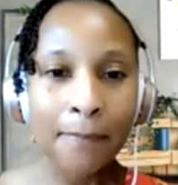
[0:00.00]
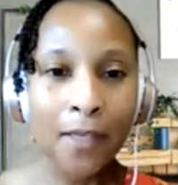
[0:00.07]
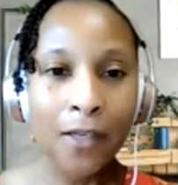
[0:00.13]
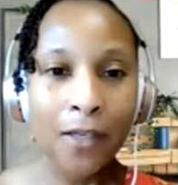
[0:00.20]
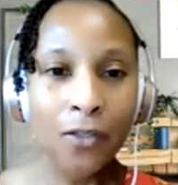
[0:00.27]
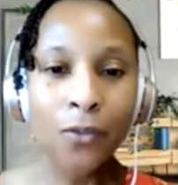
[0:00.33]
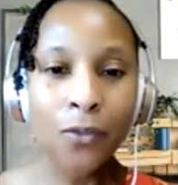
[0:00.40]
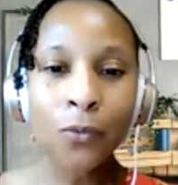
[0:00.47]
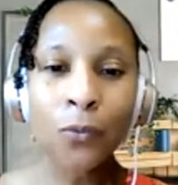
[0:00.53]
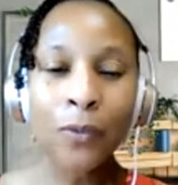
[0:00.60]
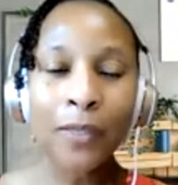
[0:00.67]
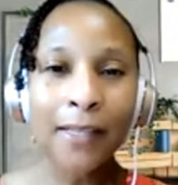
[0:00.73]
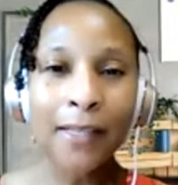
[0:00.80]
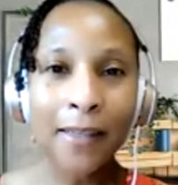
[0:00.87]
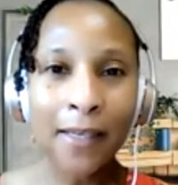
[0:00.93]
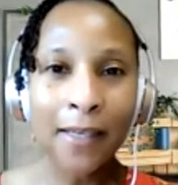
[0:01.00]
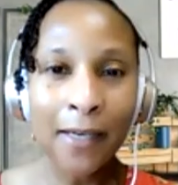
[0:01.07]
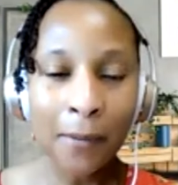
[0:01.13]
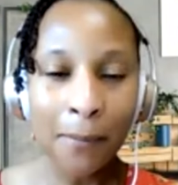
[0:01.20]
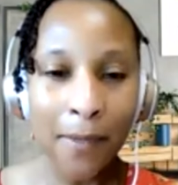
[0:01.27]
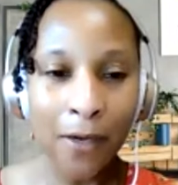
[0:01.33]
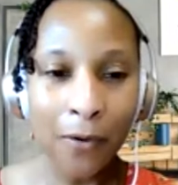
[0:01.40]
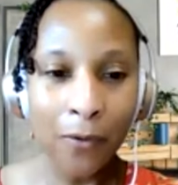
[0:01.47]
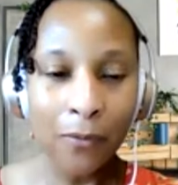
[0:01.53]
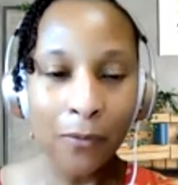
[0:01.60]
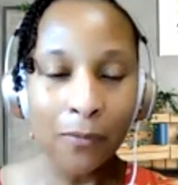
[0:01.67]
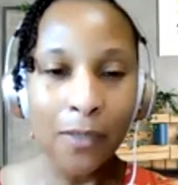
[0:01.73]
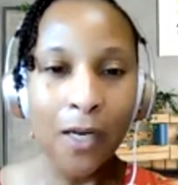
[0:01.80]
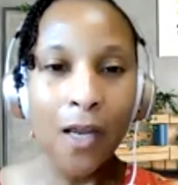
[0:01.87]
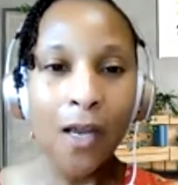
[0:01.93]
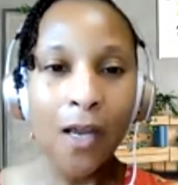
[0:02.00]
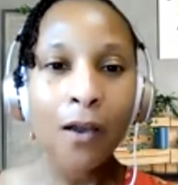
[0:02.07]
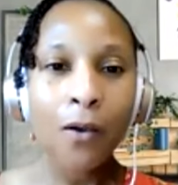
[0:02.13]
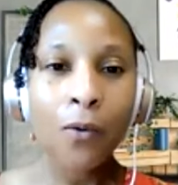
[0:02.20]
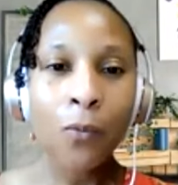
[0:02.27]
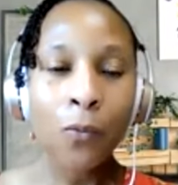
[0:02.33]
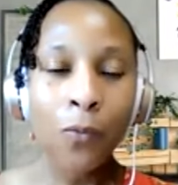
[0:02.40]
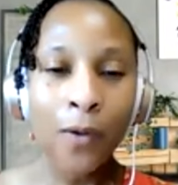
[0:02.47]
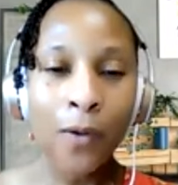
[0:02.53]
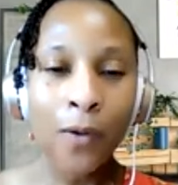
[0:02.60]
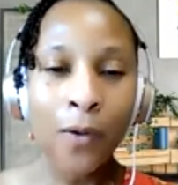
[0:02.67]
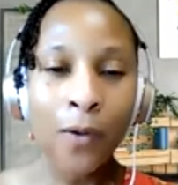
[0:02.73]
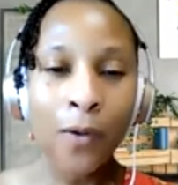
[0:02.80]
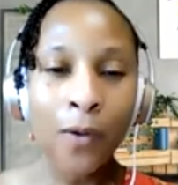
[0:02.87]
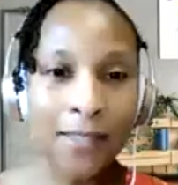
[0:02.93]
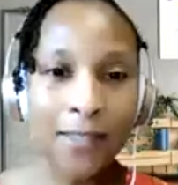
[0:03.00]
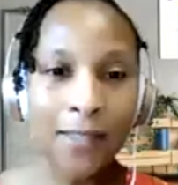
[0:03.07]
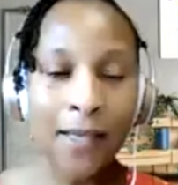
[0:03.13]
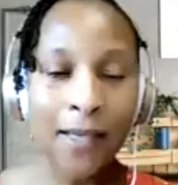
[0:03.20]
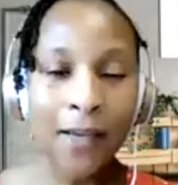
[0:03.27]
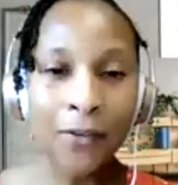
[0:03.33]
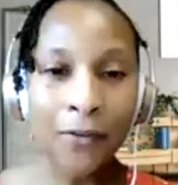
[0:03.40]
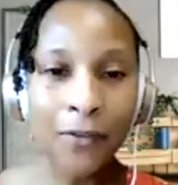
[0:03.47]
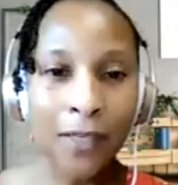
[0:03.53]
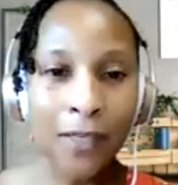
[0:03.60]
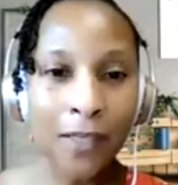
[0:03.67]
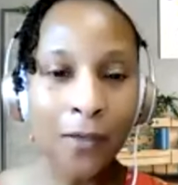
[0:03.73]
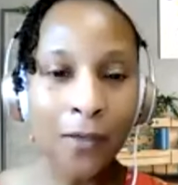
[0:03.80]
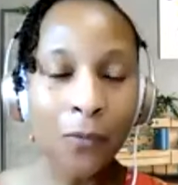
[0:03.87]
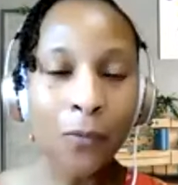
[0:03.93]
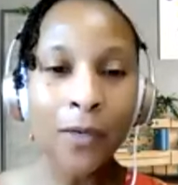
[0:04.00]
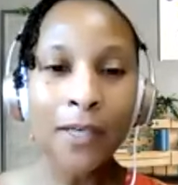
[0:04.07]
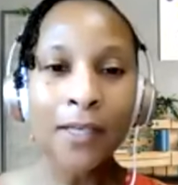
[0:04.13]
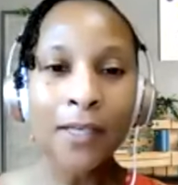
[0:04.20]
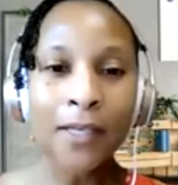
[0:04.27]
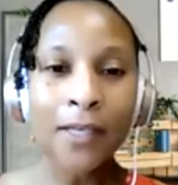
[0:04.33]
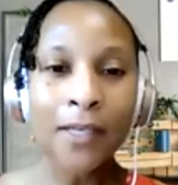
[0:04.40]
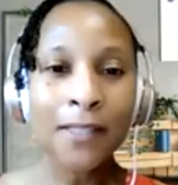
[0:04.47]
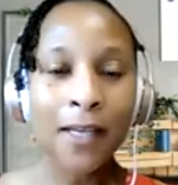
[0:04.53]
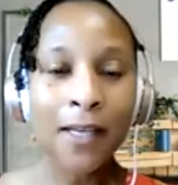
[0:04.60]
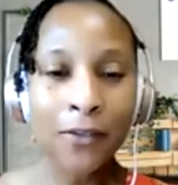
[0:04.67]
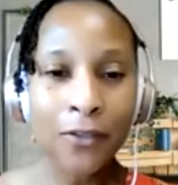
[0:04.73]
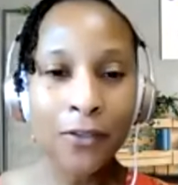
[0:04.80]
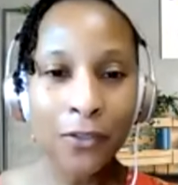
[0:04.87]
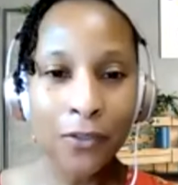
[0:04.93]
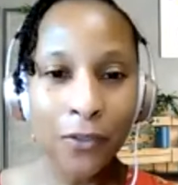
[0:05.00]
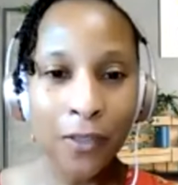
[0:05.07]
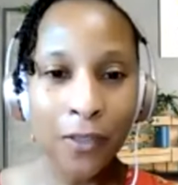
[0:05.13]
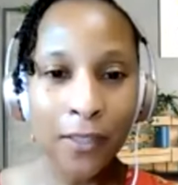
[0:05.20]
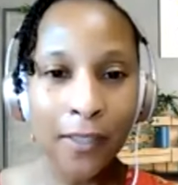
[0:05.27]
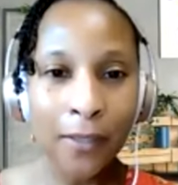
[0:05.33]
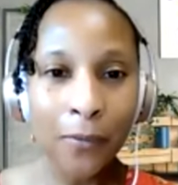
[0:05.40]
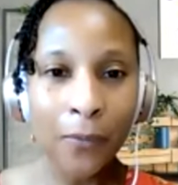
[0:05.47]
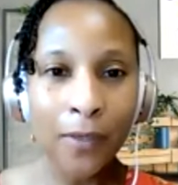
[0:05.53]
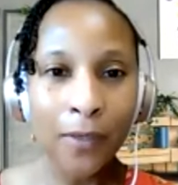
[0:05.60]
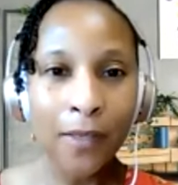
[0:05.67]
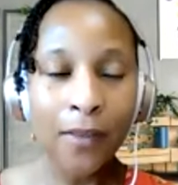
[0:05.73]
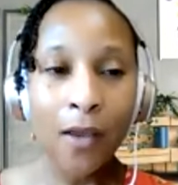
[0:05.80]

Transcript: to really think about what it is that you need what it is that you're struggling with